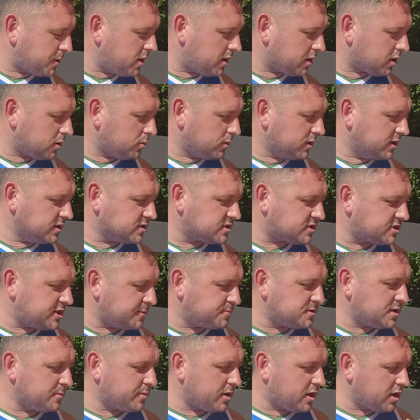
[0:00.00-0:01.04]
burger was,
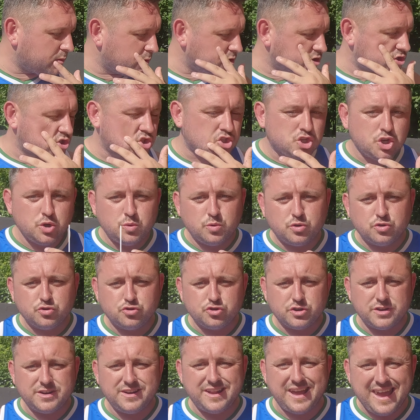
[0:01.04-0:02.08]
Tipsy Burger was two
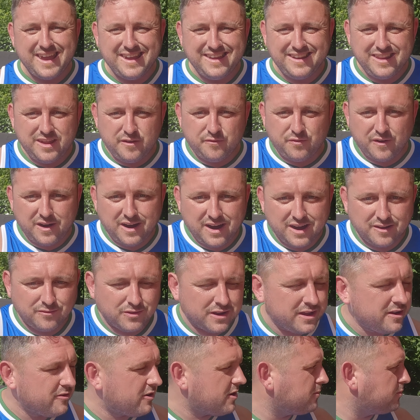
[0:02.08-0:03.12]
hundred eighty-five
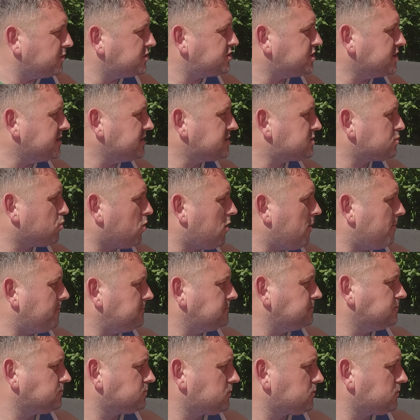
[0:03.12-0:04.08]
lira, which is what?